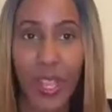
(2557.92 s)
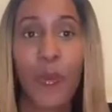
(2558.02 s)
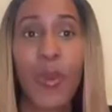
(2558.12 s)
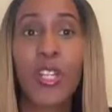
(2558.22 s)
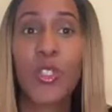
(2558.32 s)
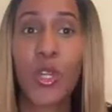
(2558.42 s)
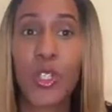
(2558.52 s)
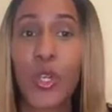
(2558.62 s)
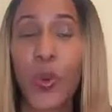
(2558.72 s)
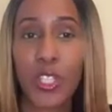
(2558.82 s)
when
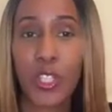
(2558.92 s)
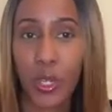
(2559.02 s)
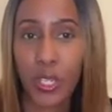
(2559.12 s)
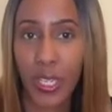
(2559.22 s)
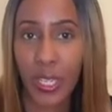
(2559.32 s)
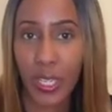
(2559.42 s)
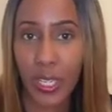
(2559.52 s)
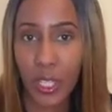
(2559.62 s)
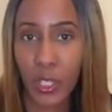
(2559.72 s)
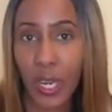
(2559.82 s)
Jojo questioned
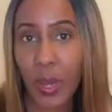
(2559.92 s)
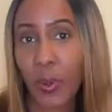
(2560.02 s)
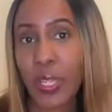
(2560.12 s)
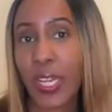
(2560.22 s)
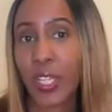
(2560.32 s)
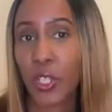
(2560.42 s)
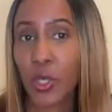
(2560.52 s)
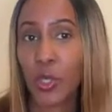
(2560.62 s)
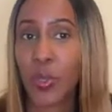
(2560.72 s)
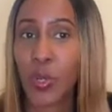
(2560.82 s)
Angel about her
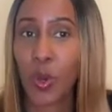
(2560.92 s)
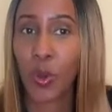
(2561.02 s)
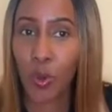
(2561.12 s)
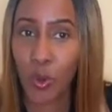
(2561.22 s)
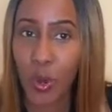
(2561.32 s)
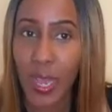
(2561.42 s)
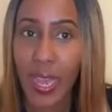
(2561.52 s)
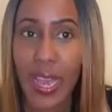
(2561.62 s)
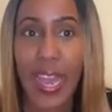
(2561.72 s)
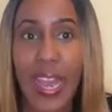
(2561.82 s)
issues with Nonku,
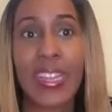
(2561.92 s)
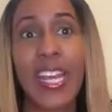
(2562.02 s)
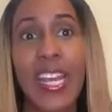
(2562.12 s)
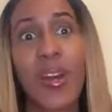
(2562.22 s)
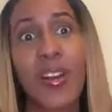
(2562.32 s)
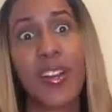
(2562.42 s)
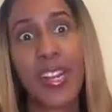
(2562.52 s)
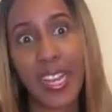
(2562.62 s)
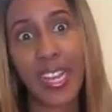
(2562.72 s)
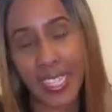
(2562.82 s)
and then
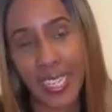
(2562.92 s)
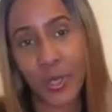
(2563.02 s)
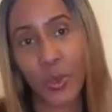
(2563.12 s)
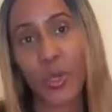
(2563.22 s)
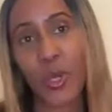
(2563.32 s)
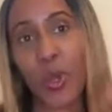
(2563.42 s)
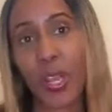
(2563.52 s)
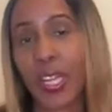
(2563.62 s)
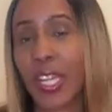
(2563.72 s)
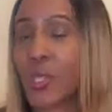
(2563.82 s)
Maria talked,
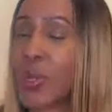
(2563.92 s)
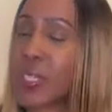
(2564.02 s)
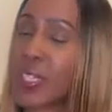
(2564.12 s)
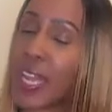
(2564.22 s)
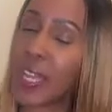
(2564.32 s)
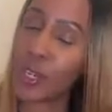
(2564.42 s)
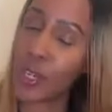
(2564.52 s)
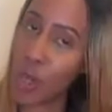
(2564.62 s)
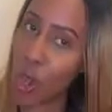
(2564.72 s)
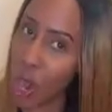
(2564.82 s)
and Angel was like,
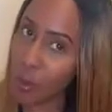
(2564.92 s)
no,